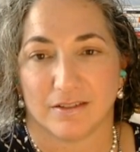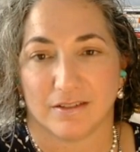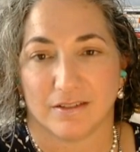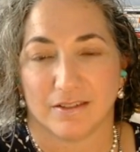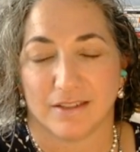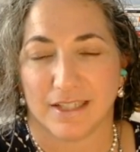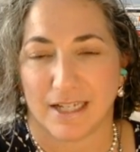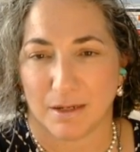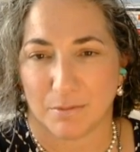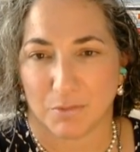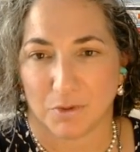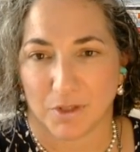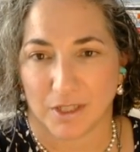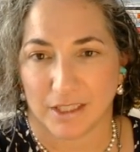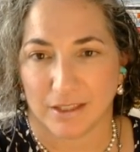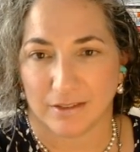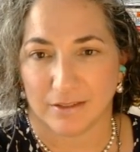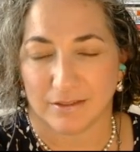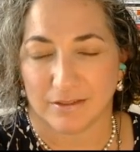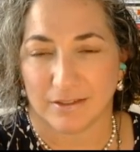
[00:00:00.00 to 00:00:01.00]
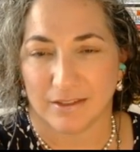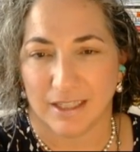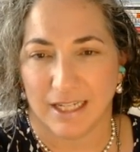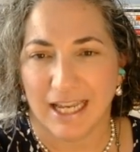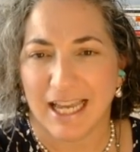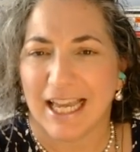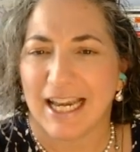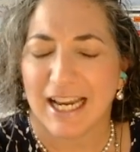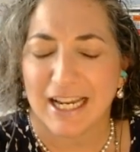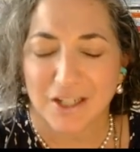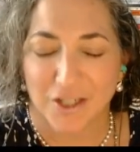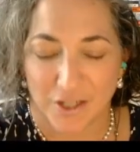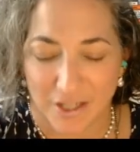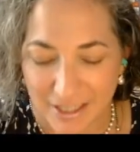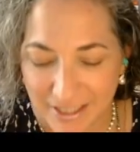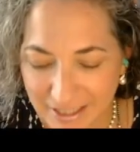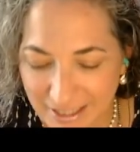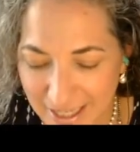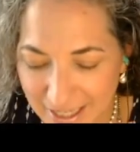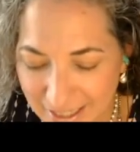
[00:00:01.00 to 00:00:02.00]
standpoint. And
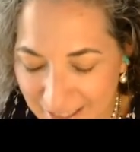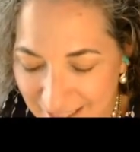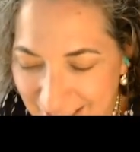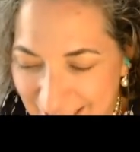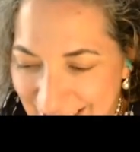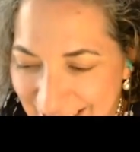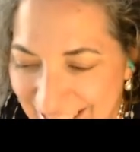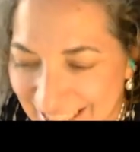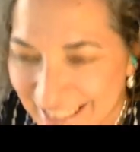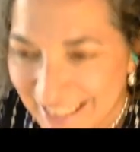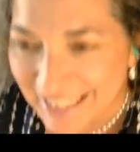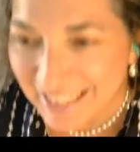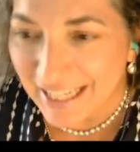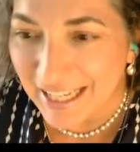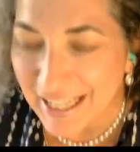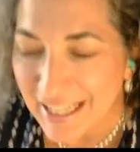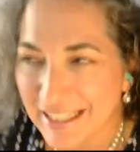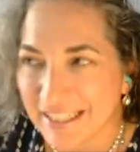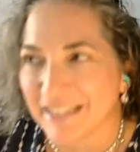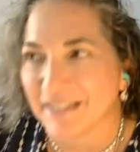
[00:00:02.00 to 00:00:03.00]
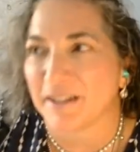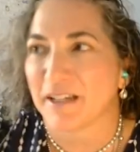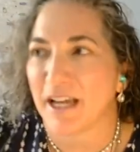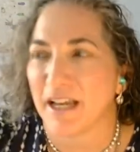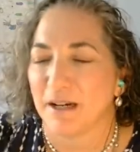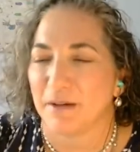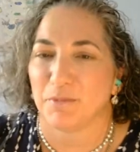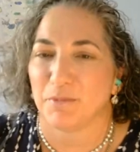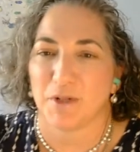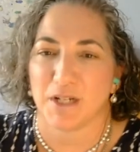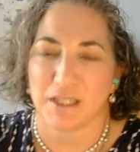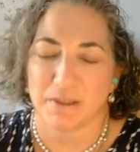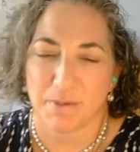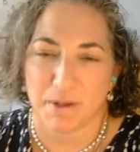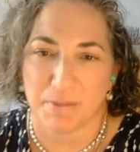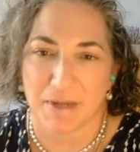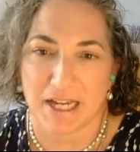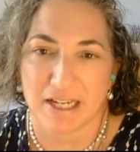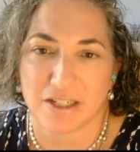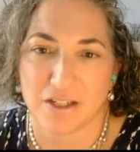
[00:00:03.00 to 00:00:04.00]
actually, that kind of brings me
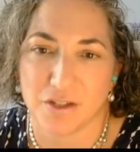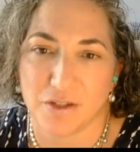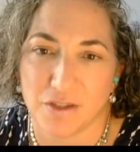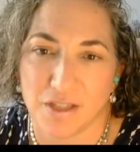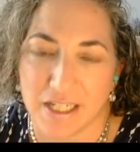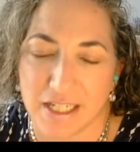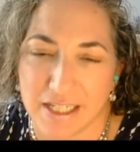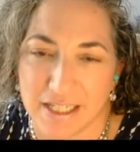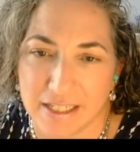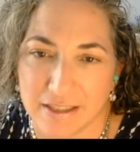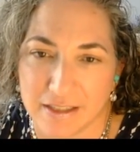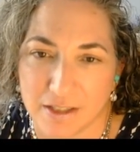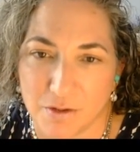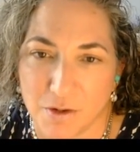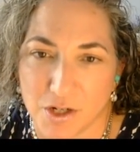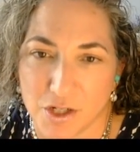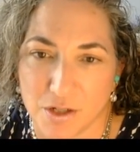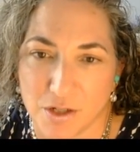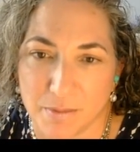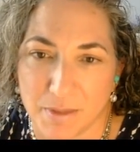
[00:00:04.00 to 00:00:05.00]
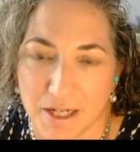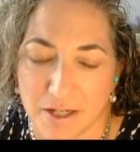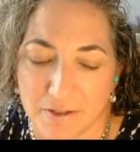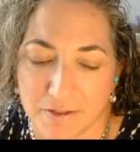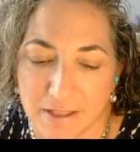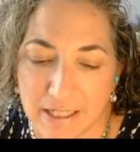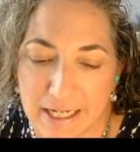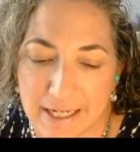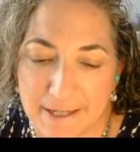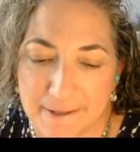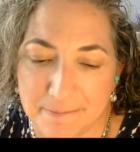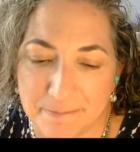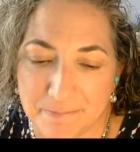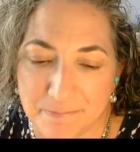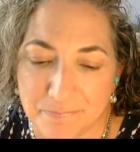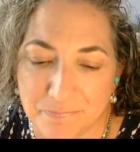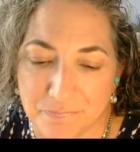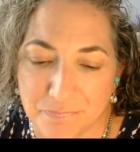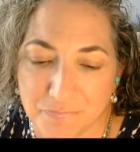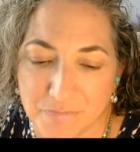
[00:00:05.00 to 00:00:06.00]
back to the question about
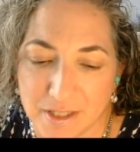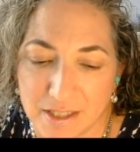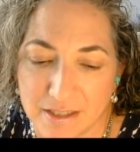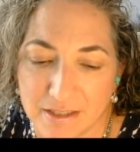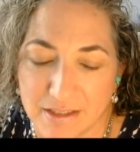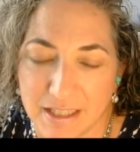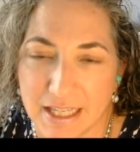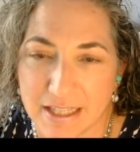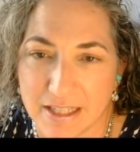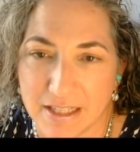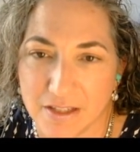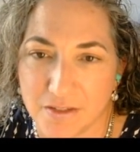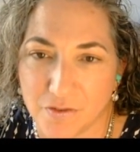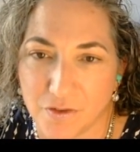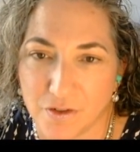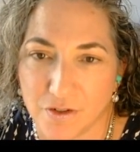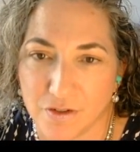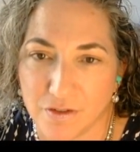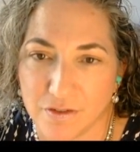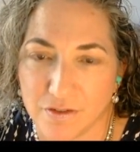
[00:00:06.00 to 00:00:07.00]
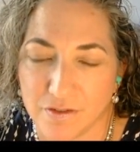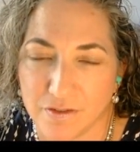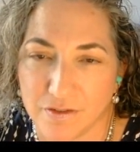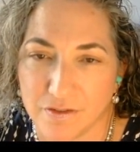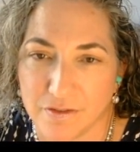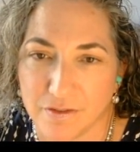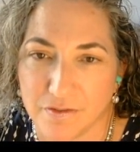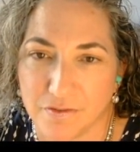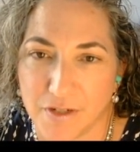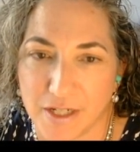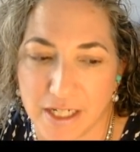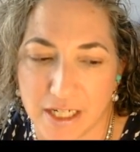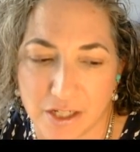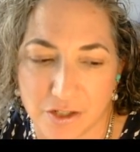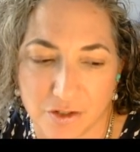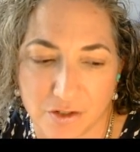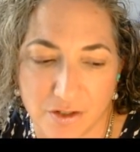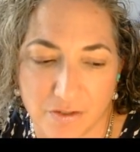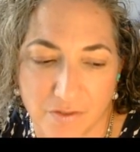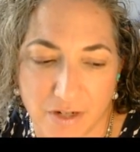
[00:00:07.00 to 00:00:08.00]
lessons for
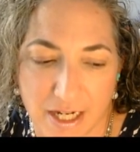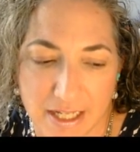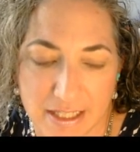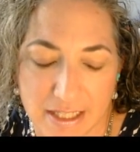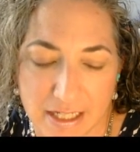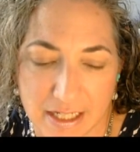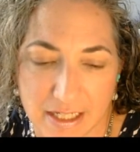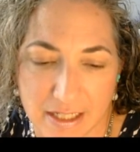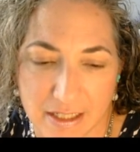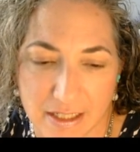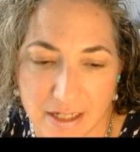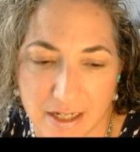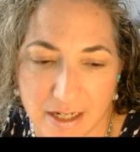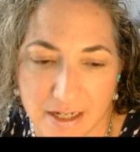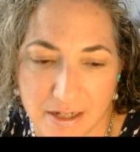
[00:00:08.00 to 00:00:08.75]
financial advising.